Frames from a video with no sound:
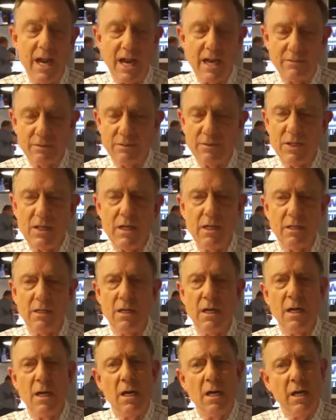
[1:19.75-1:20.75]
the longer you
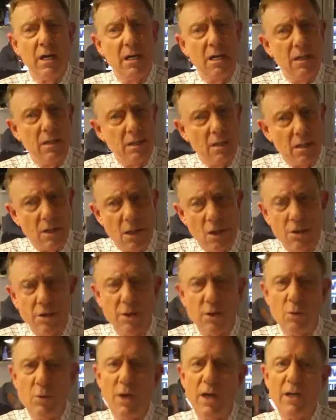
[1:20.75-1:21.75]
wait, the more
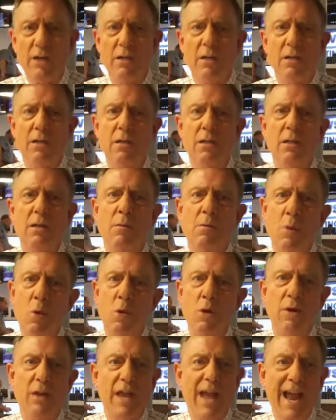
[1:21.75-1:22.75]
the hassle.
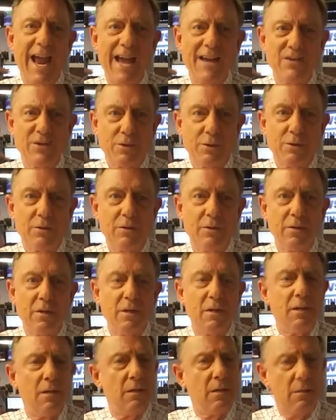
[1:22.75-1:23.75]
I mean, look at the
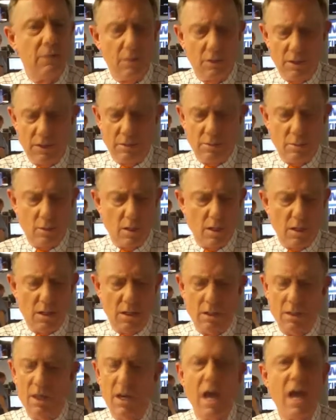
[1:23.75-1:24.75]
lines in the
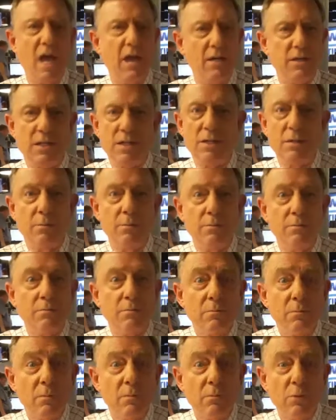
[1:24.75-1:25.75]
grocery stores.
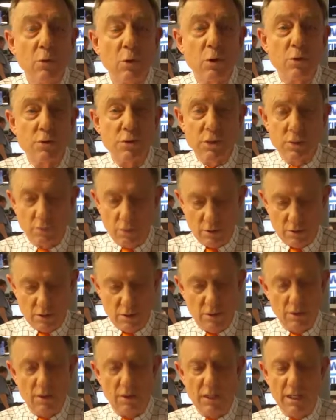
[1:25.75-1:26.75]
Look at the
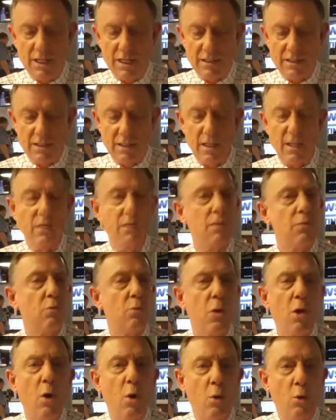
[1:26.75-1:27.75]
roads, how jammed up
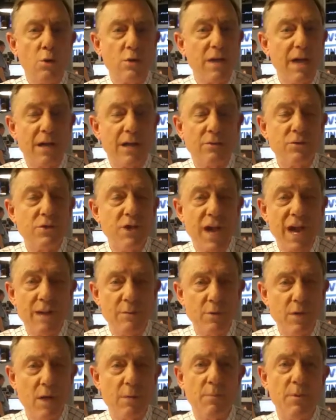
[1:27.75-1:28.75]
they were. Because
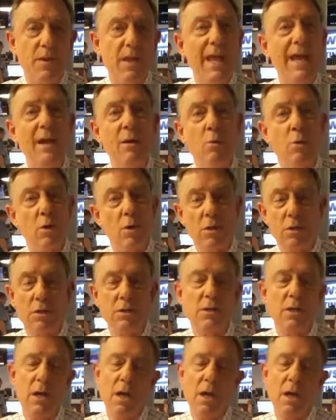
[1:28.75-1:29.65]
you and,